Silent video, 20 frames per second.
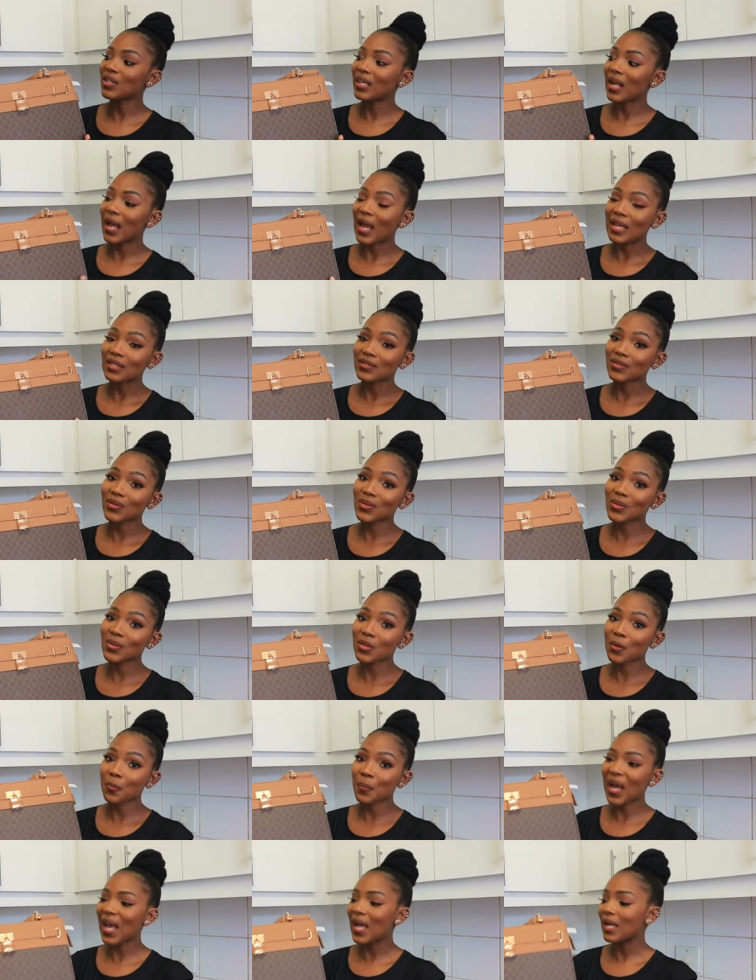it adds to
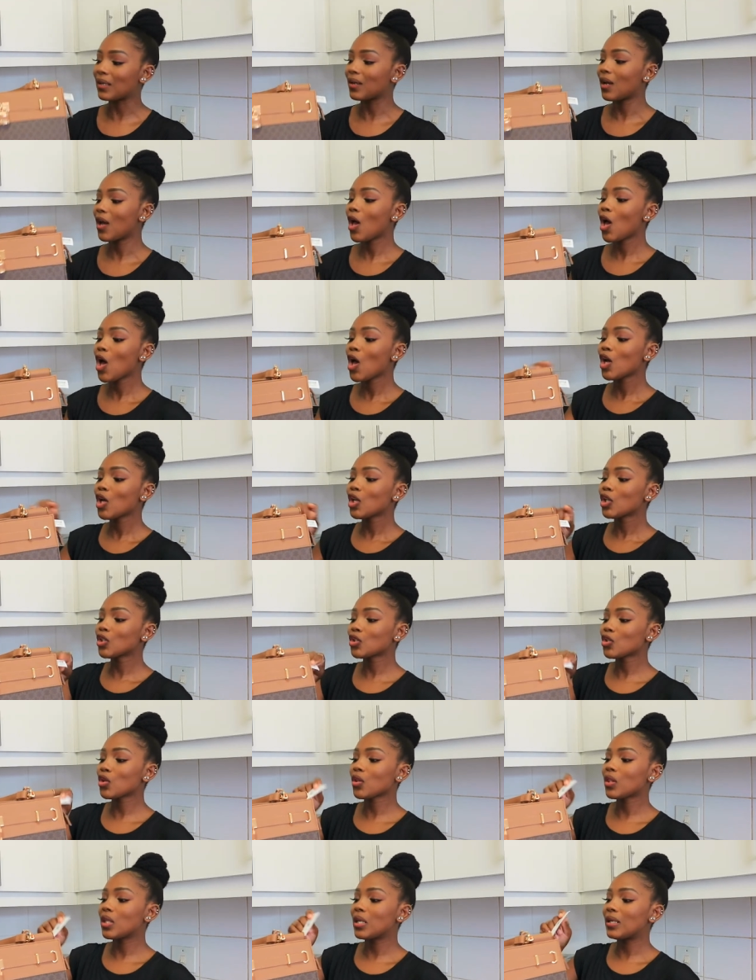the bag.
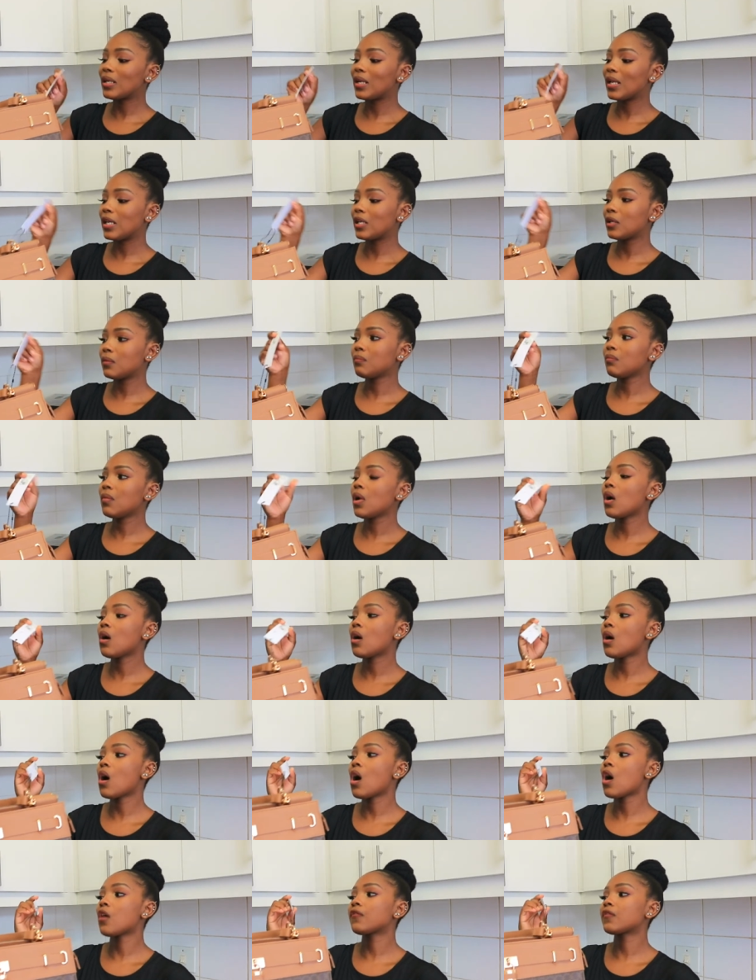So the name
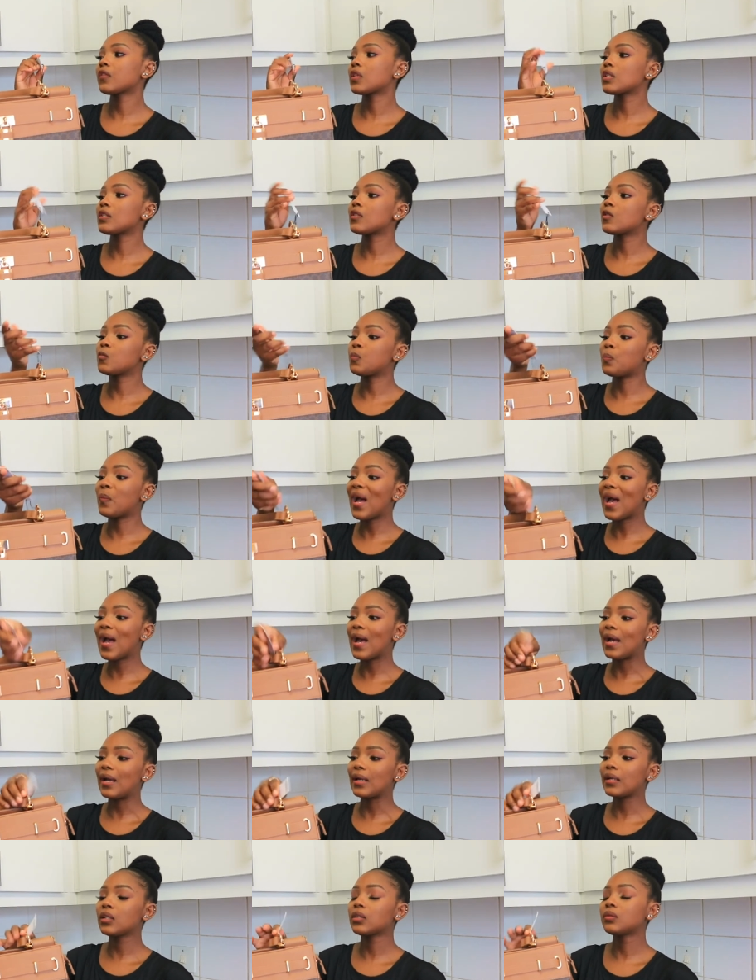of this
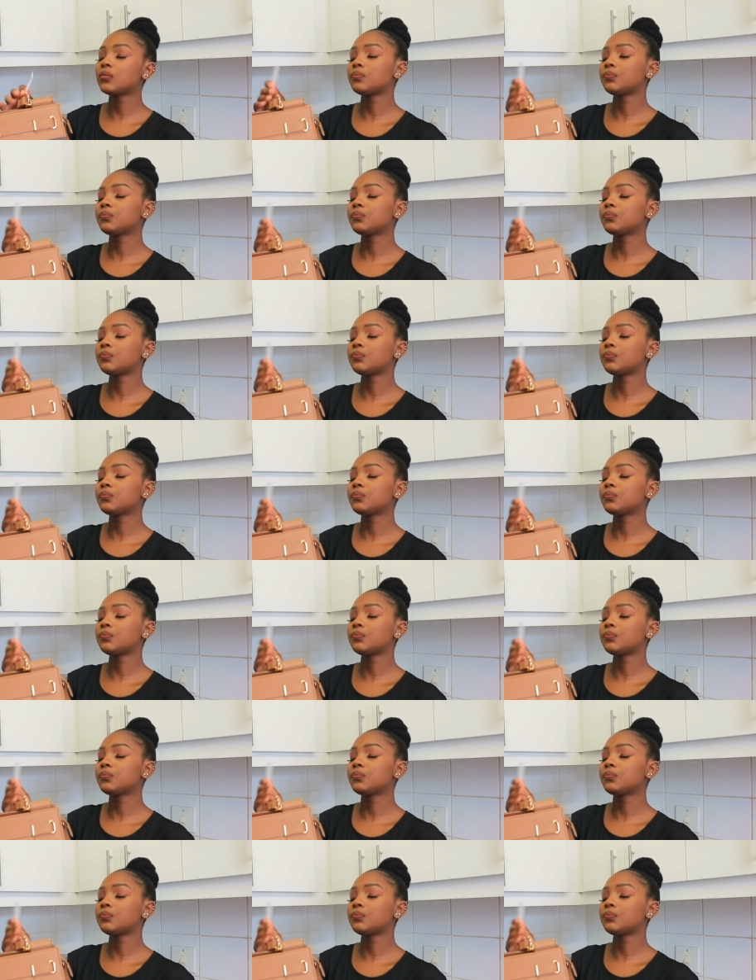bag,